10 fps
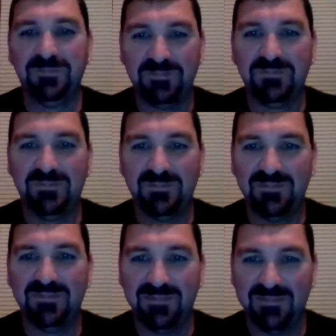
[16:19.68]
one's like,
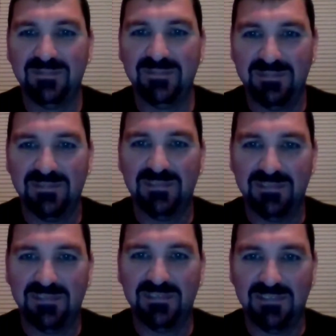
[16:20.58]
holy shit, this
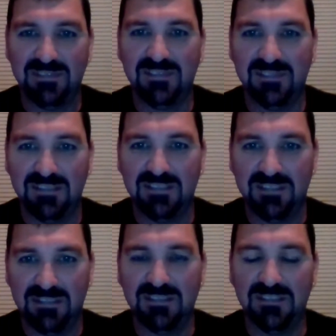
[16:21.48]
is my favorite.
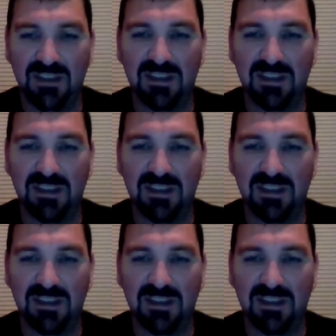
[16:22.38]
So that's